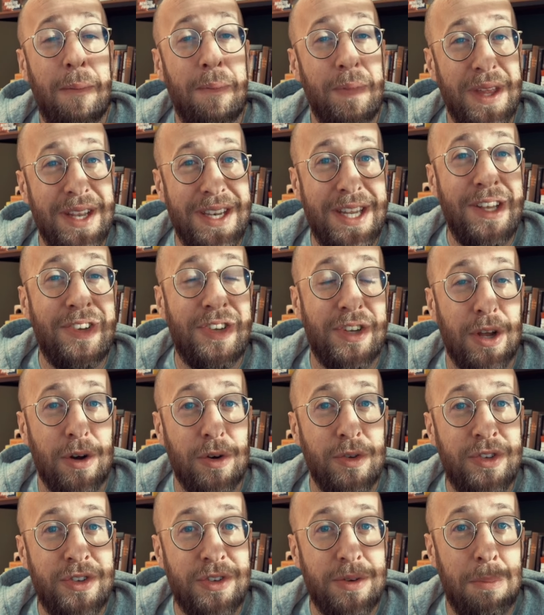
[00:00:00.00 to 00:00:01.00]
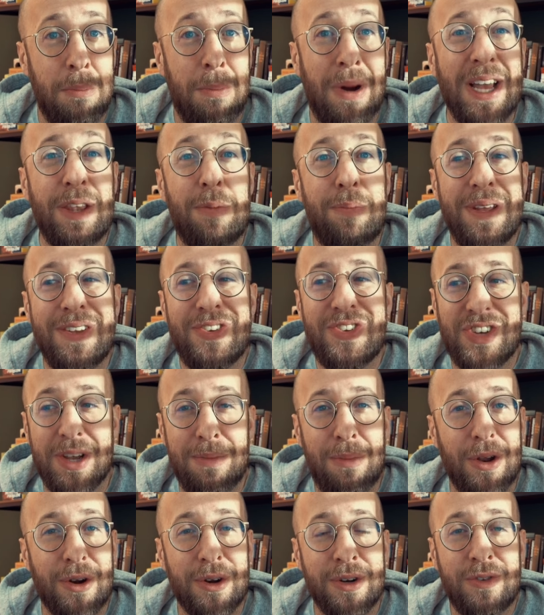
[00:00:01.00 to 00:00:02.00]
these notes might be
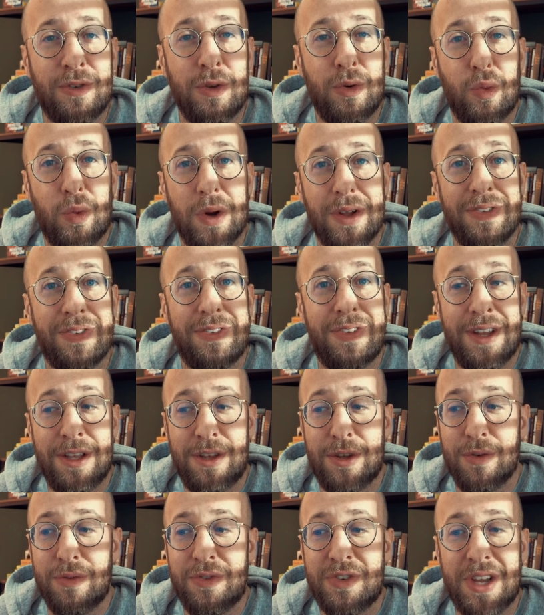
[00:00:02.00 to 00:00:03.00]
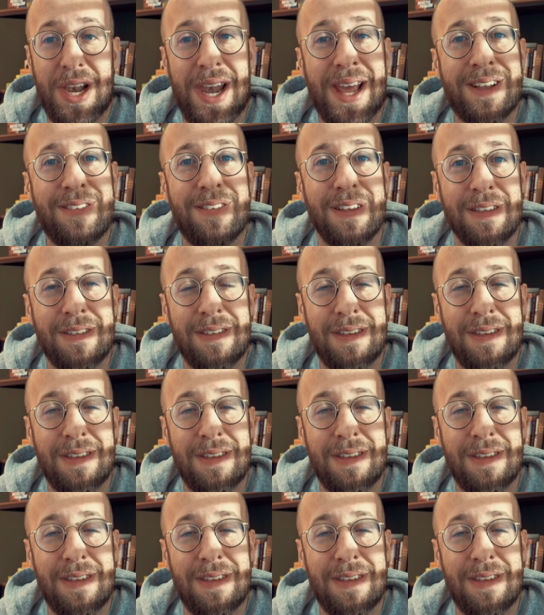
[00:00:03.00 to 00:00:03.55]
similar to the one that you've selected.